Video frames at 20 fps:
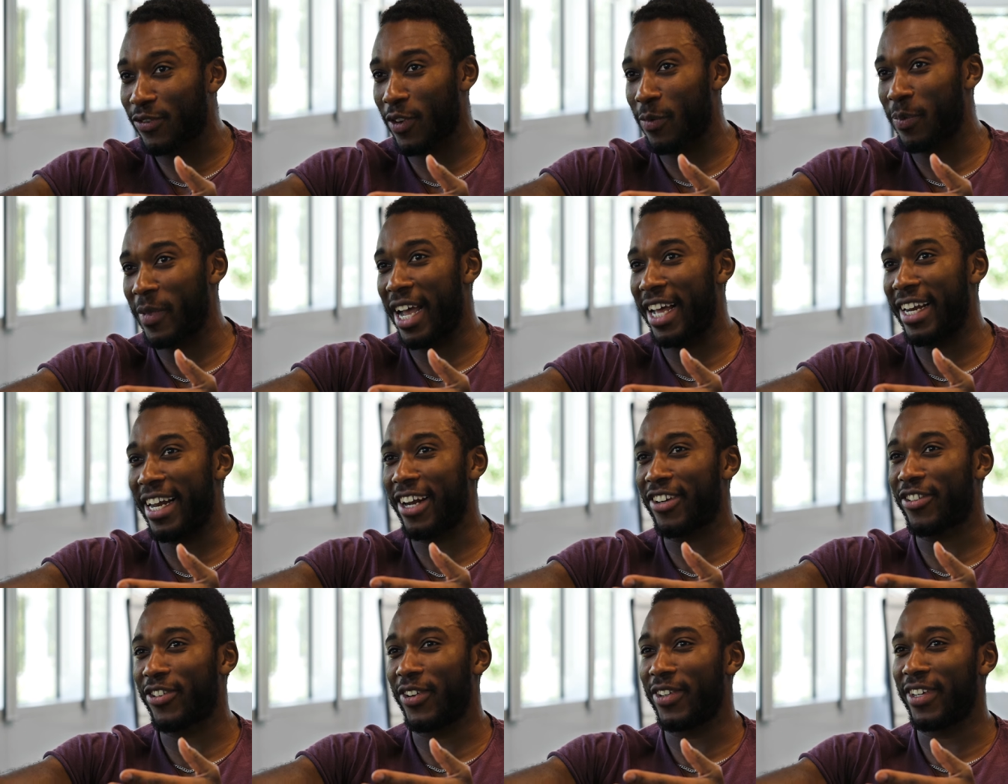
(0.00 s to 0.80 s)
from the
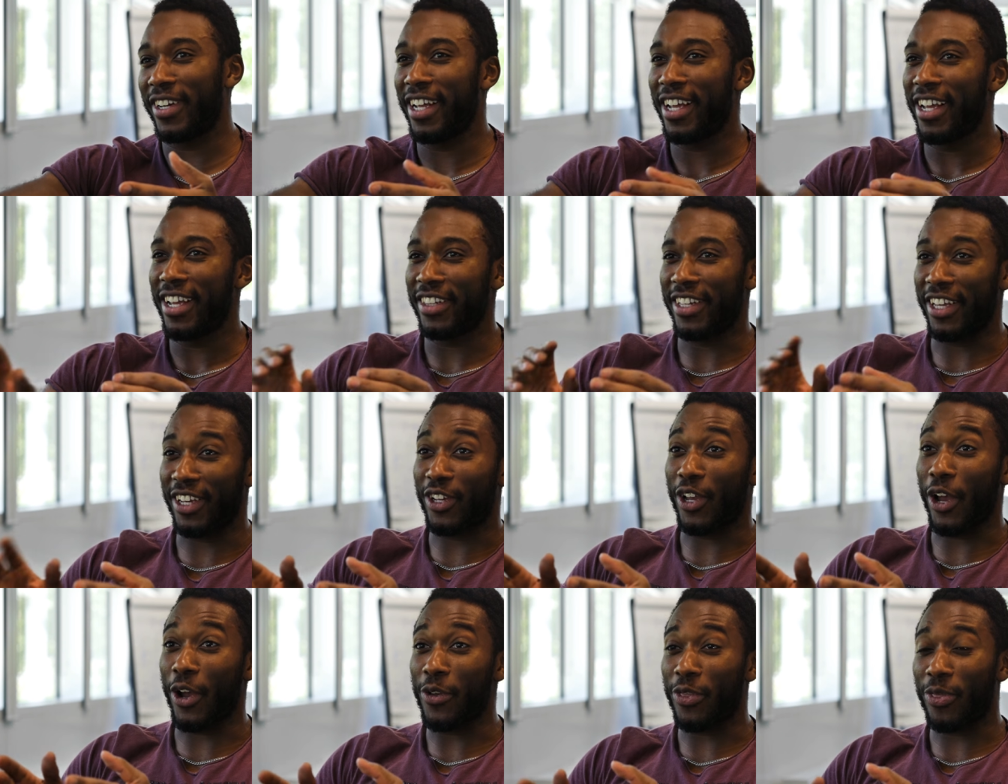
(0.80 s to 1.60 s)
electron, they
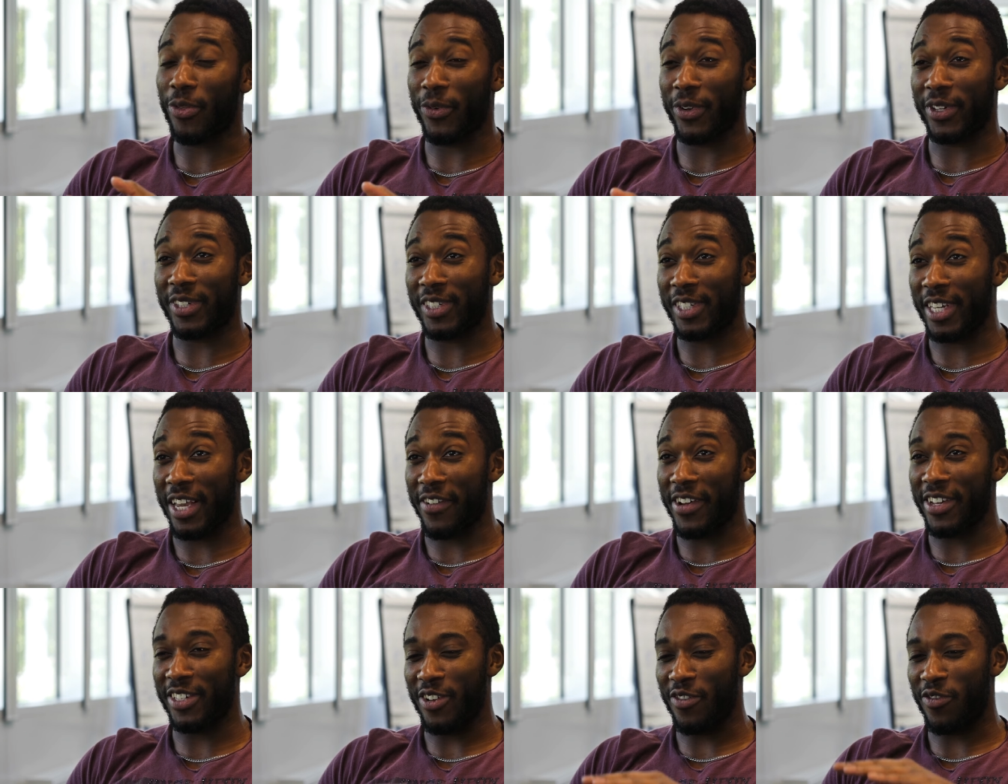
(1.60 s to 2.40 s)
go through a
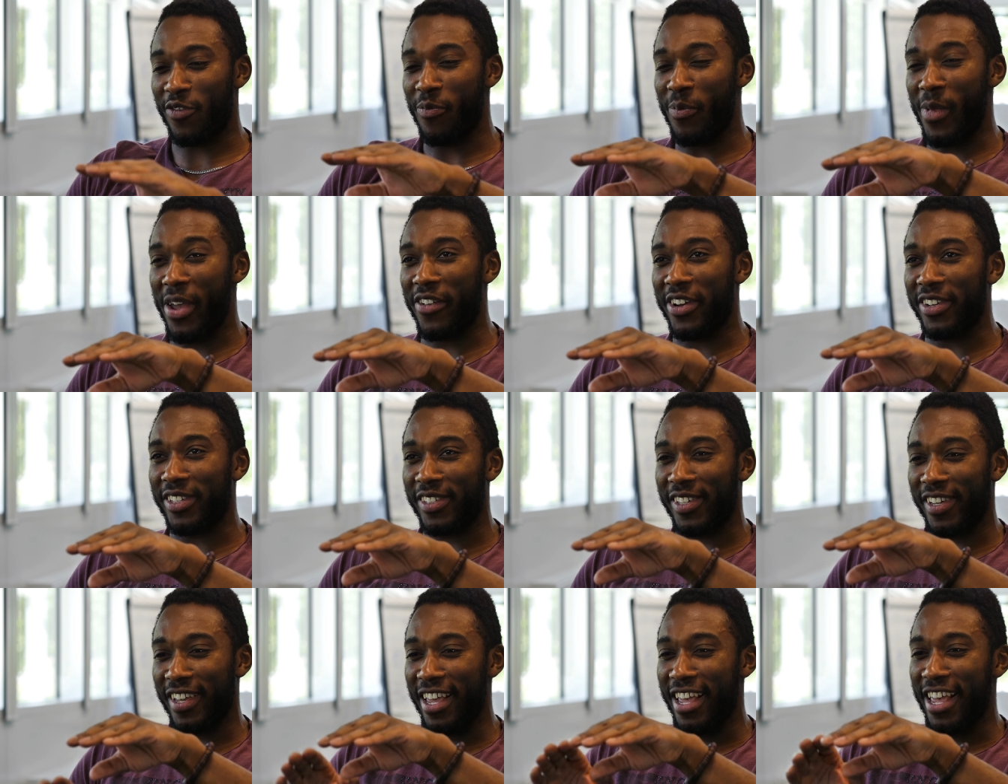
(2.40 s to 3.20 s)
series of
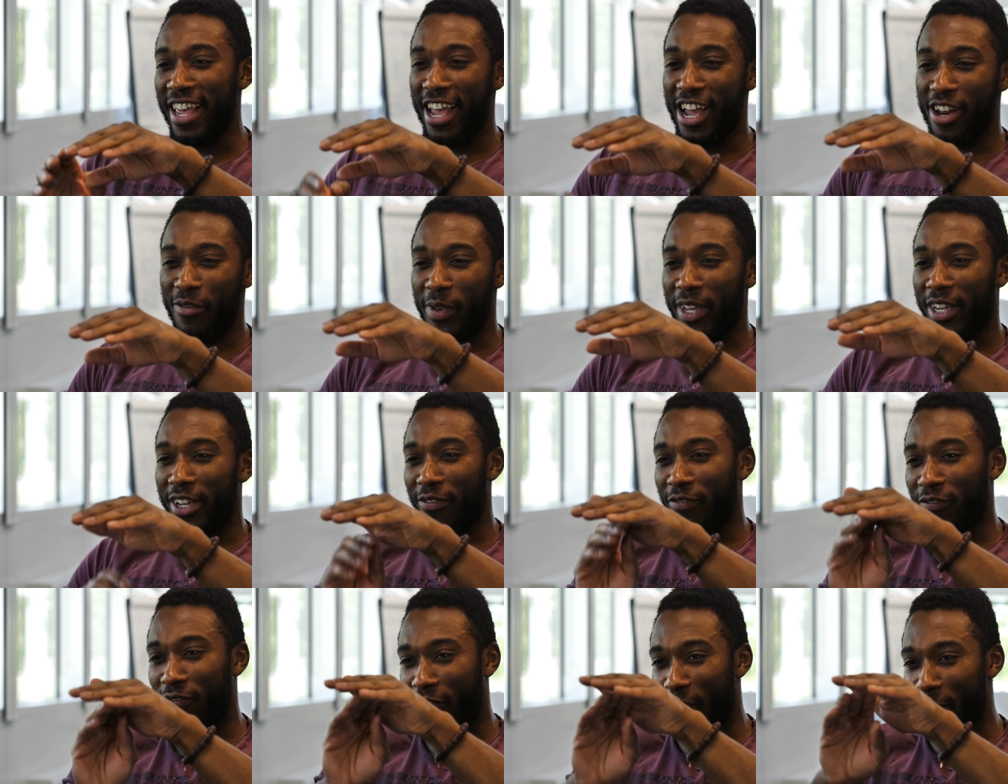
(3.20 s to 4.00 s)
mirrors and we
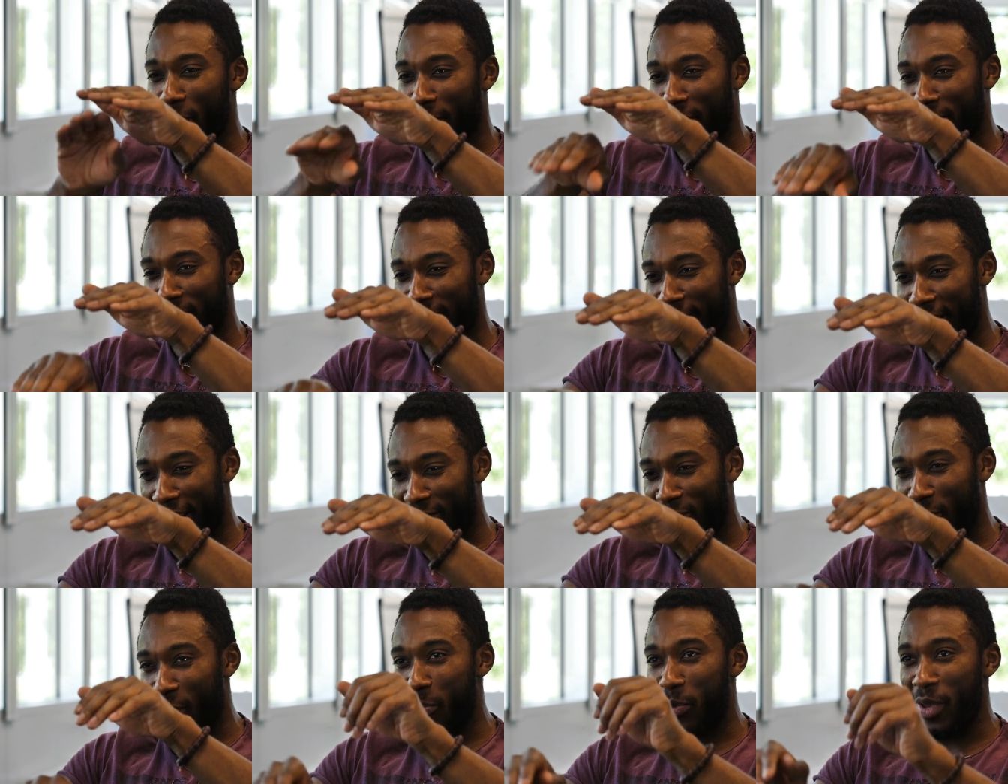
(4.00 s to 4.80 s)
can focus the
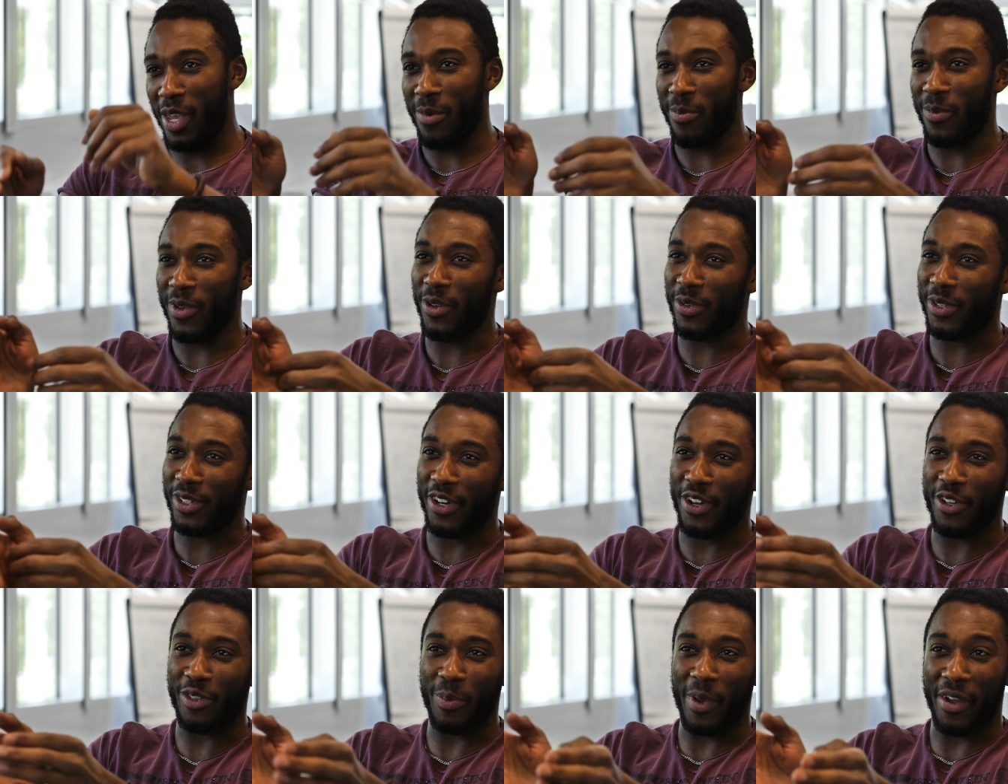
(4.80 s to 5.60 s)
X-ray beam using
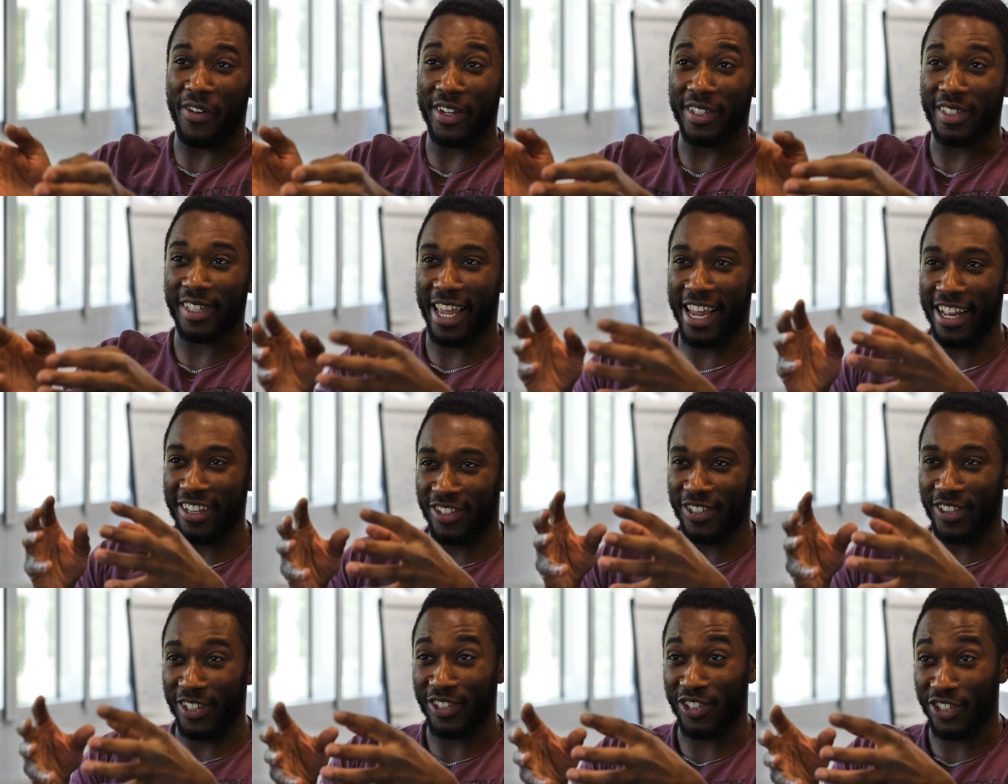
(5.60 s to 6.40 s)
those mirrors
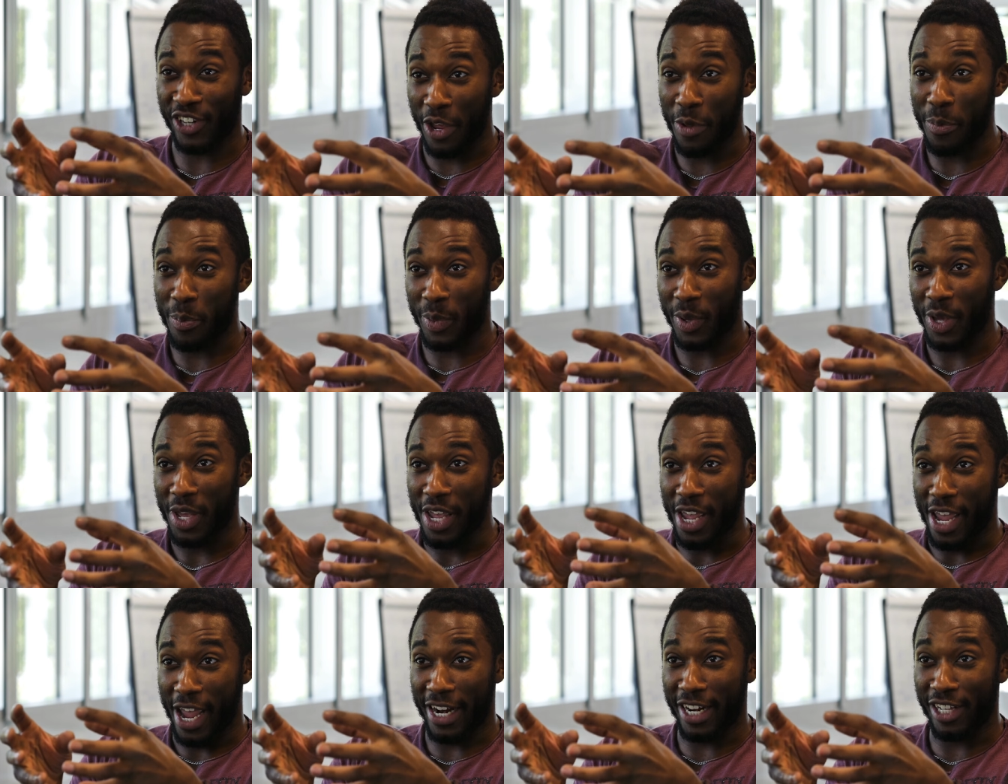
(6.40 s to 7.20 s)
into the shape
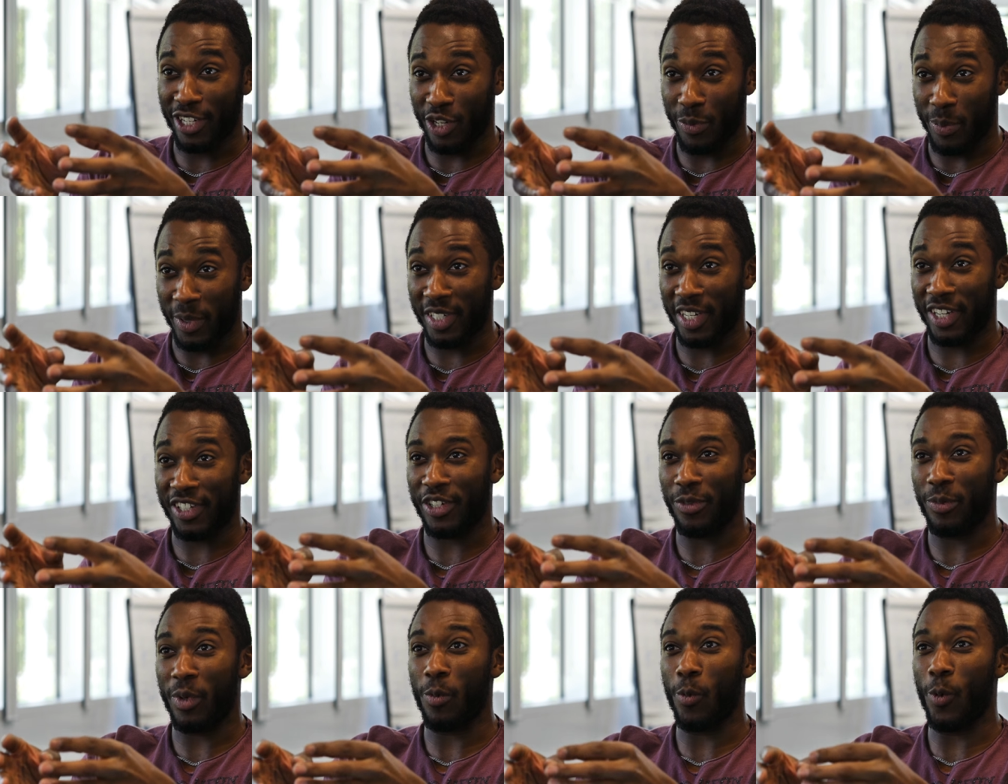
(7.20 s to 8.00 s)
and into the
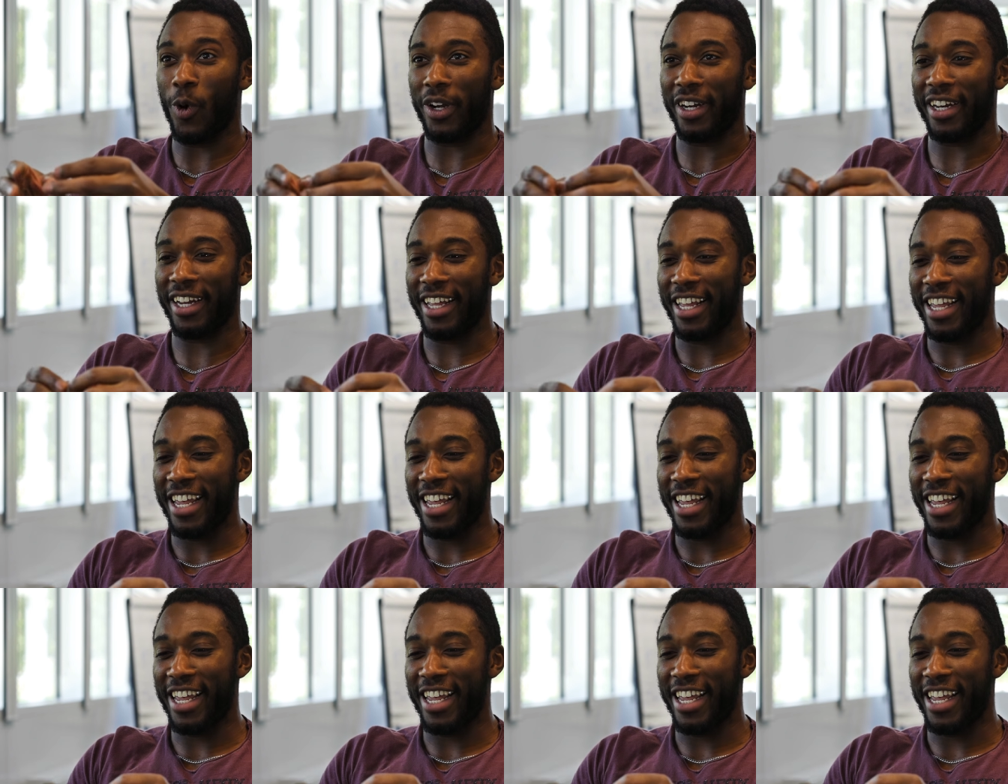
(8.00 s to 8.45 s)
position we want.